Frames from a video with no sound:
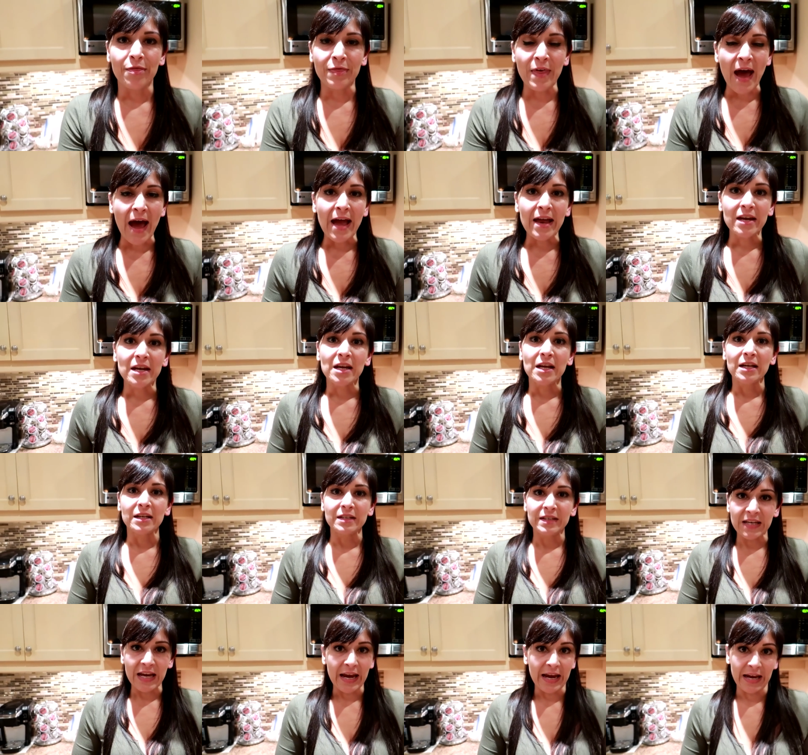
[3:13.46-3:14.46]
That
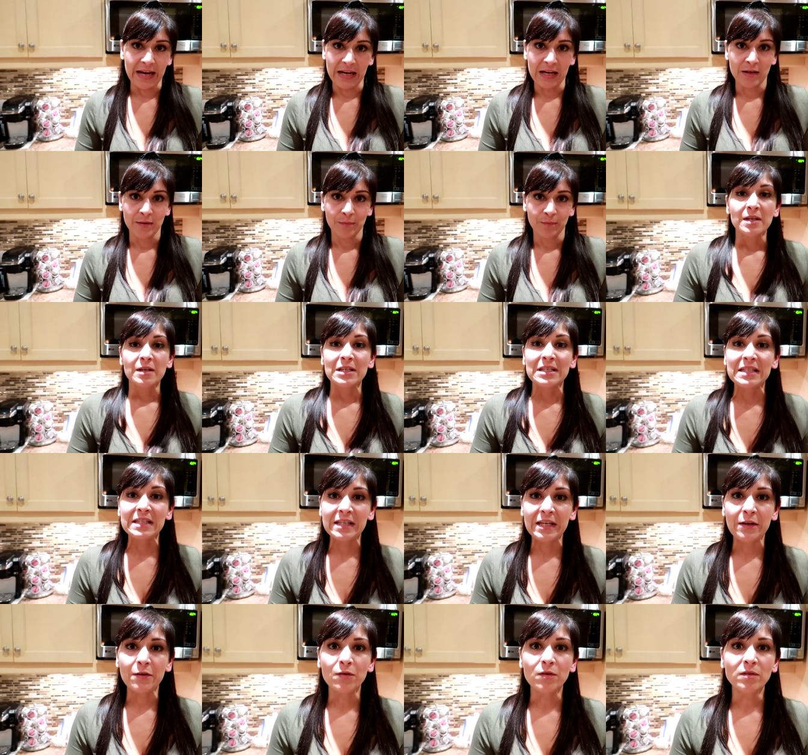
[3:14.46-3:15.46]
day
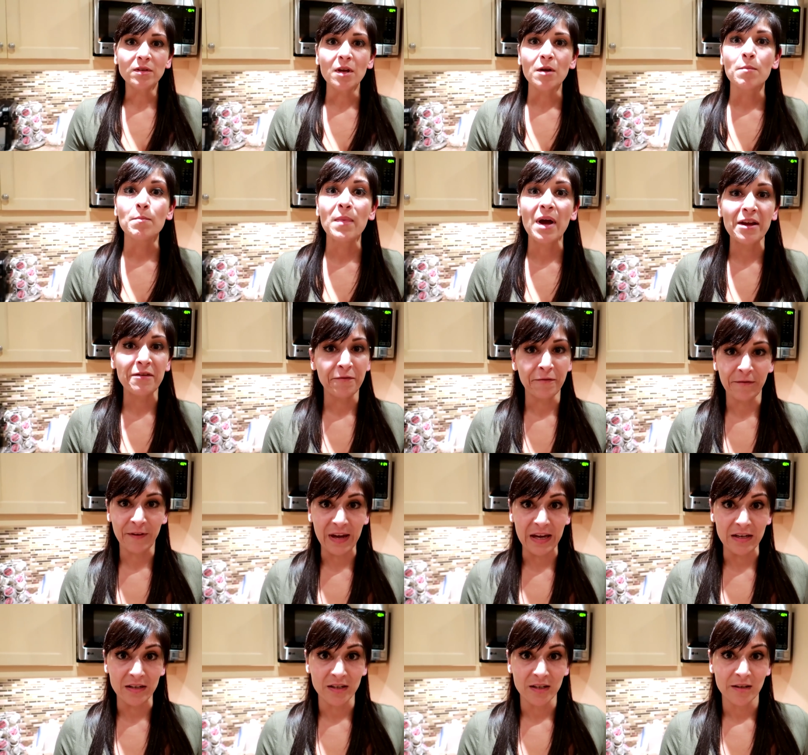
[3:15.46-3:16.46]
sealed my
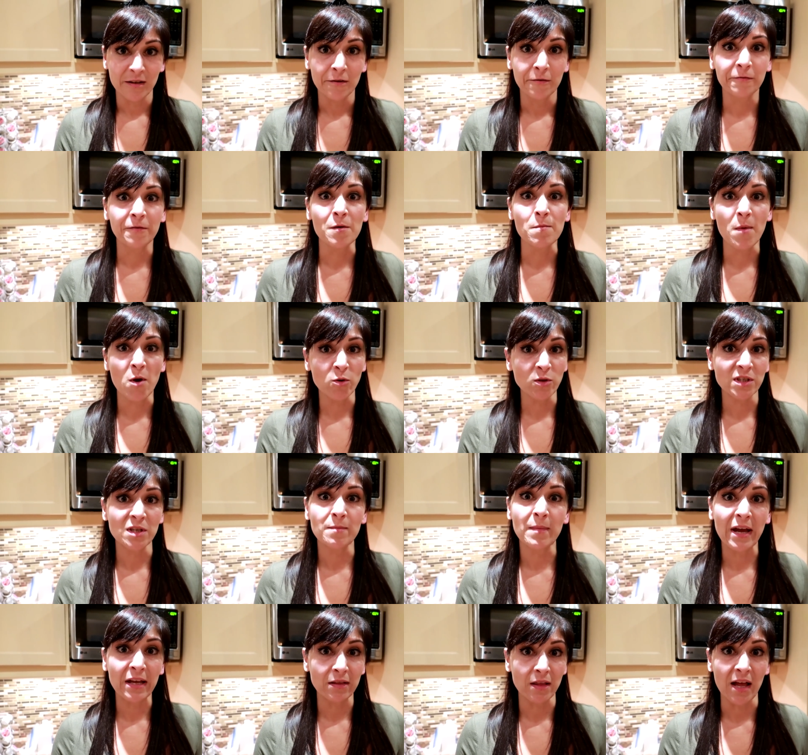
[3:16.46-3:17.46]
fate for most
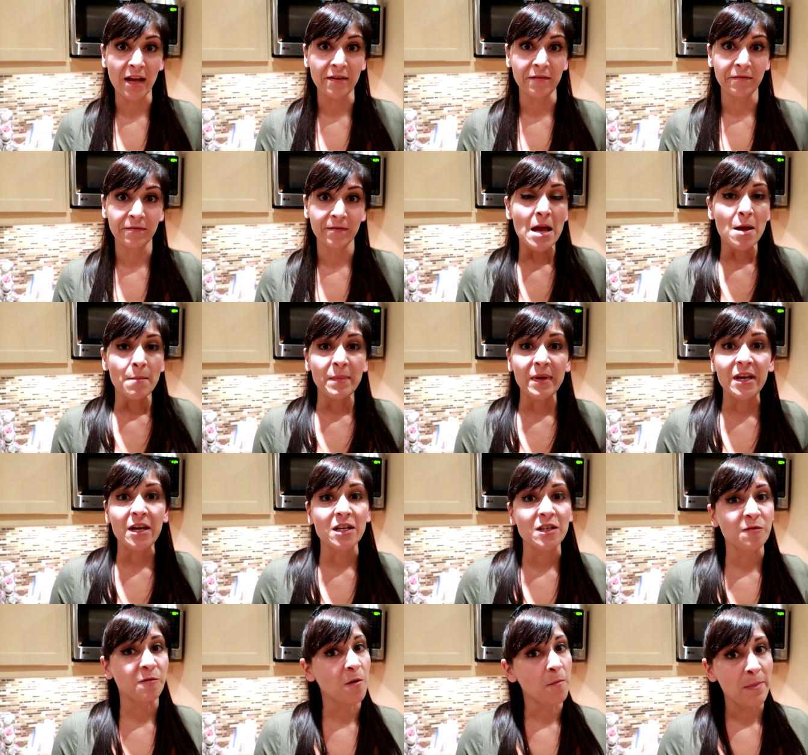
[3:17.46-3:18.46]
of my life,
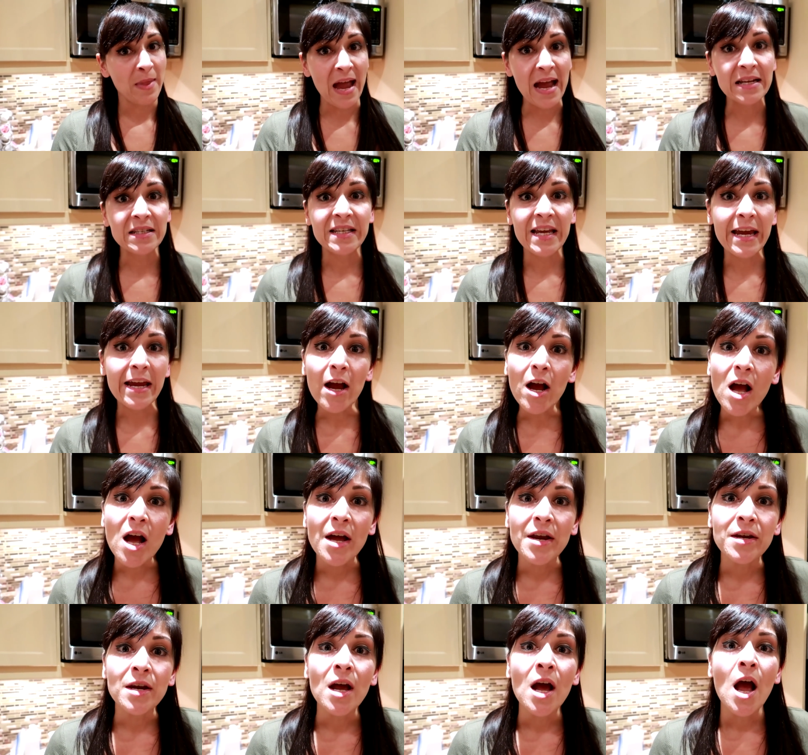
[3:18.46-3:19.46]
because from that day
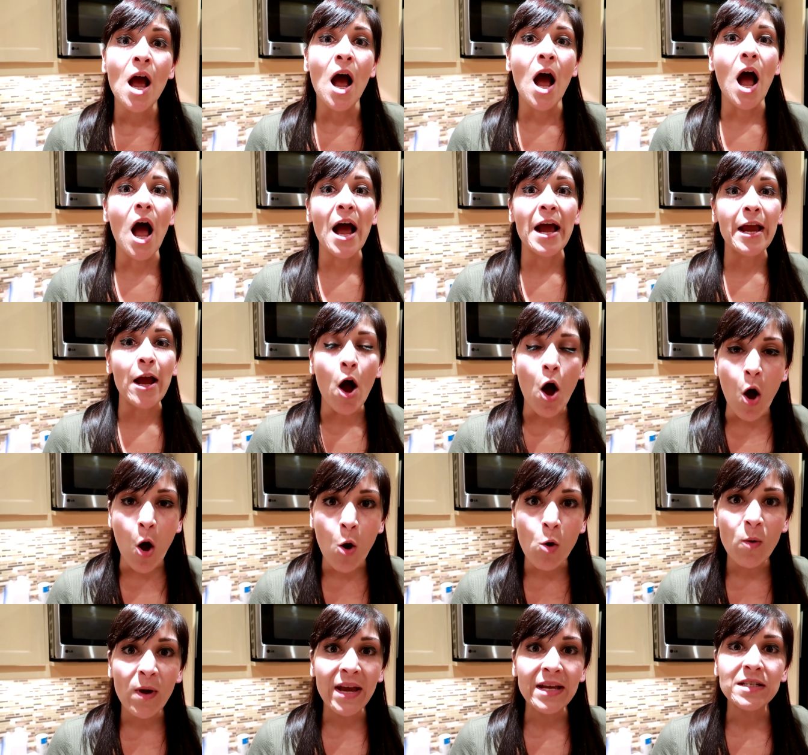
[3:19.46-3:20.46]
on, I
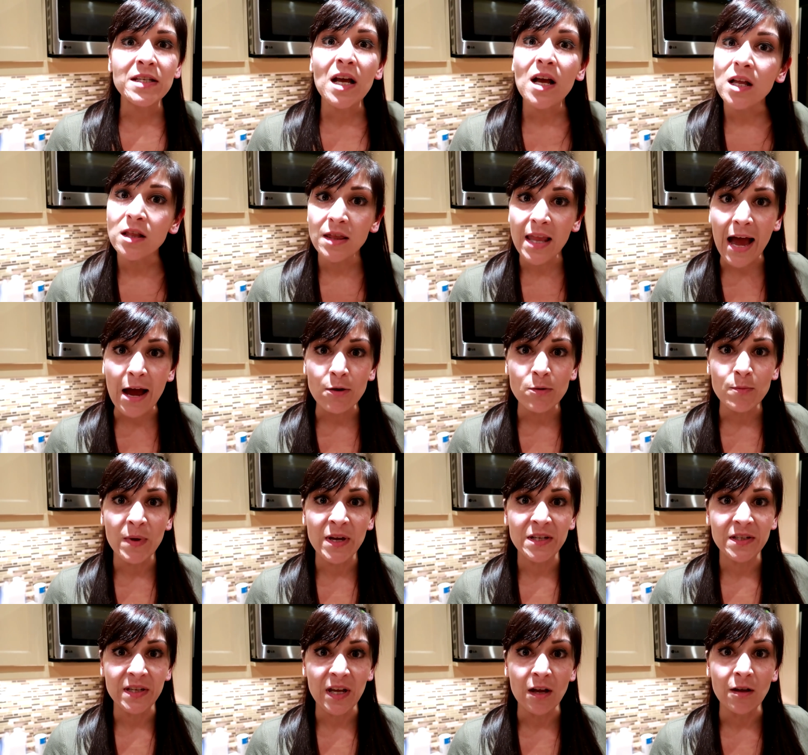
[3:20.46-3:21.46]
always allowed
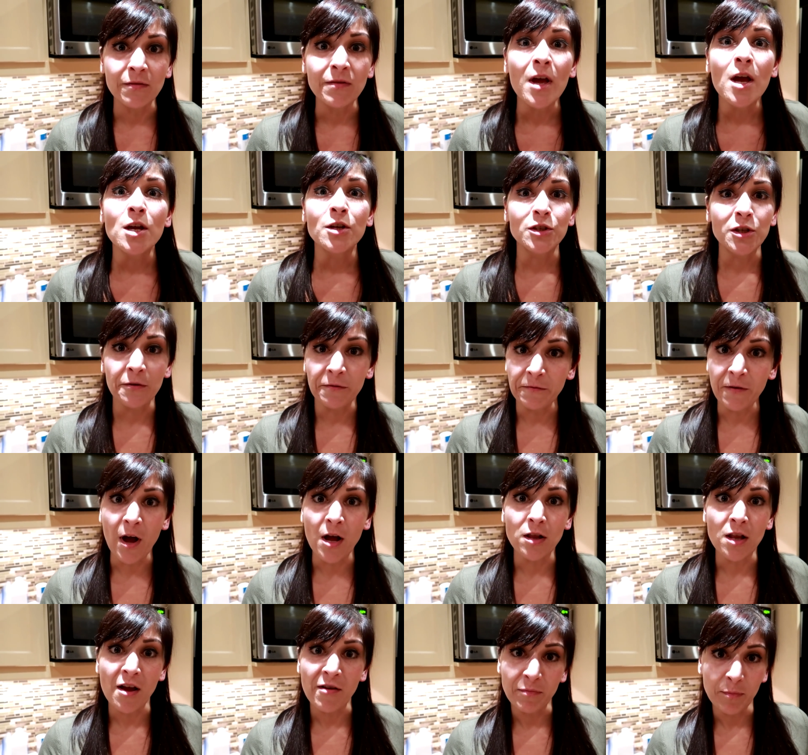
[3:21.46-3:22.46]
myself to
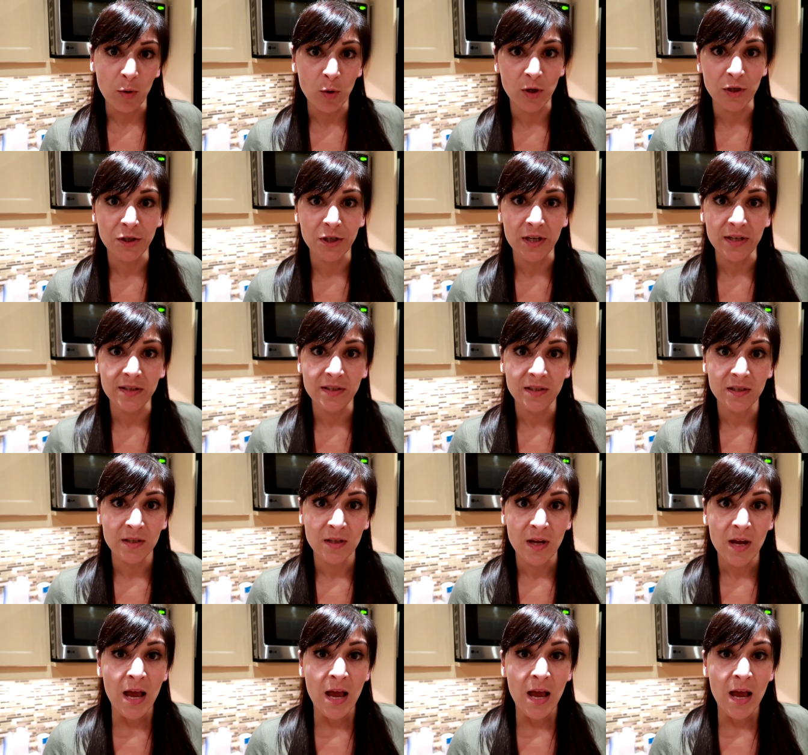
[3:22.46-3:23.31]
fall off porches.